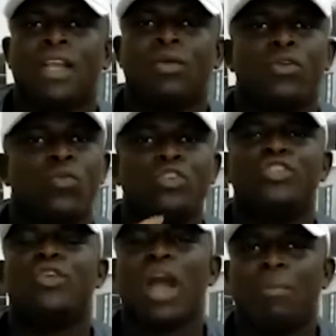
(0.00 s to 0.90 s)
I want to
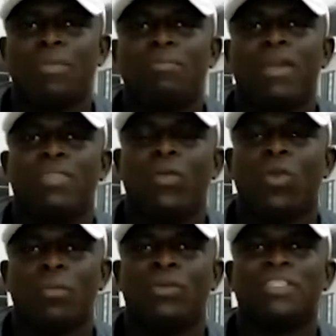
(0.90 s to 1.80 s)
wish you happy birthday
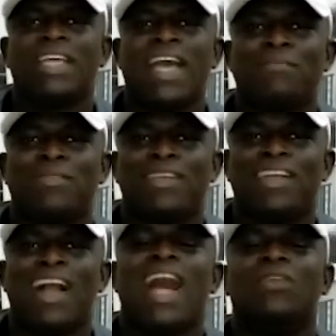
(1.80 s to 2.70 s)
one more time.
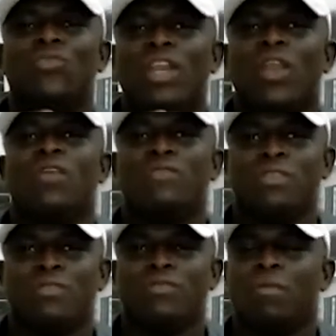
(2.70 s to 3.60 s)
And we love
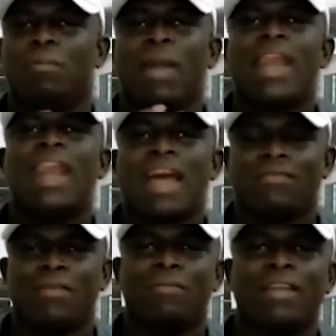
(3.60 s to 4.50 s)
you. From
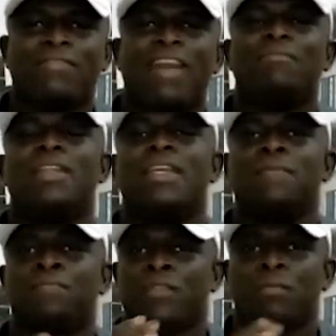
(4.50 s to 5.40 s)
my family,
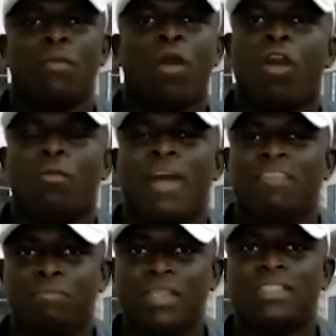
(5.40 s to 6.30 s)
all
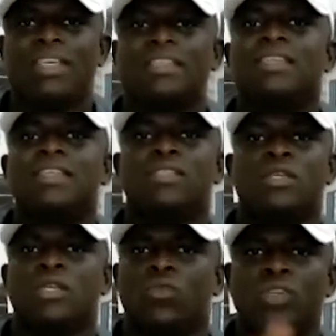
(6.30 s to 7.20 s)
my businesses,
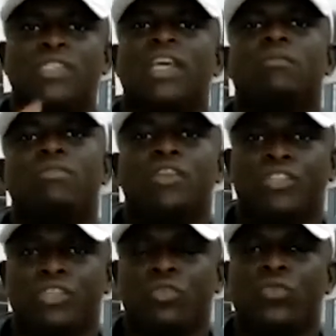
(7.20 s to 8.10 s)
we
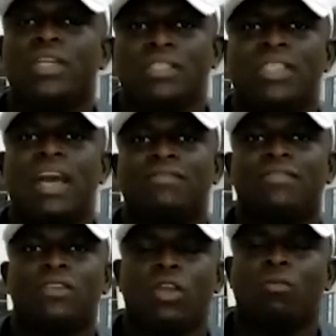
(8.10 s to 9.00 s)
celebrate you with the
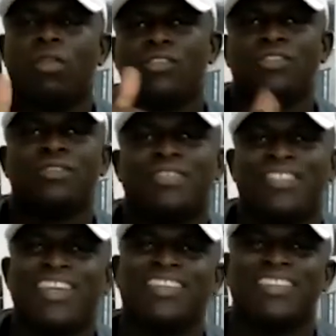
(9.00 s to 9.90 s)
staff. God bless you.
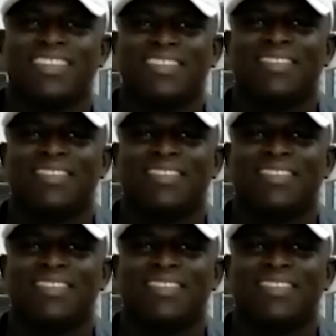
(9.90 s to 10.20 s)
Cheers.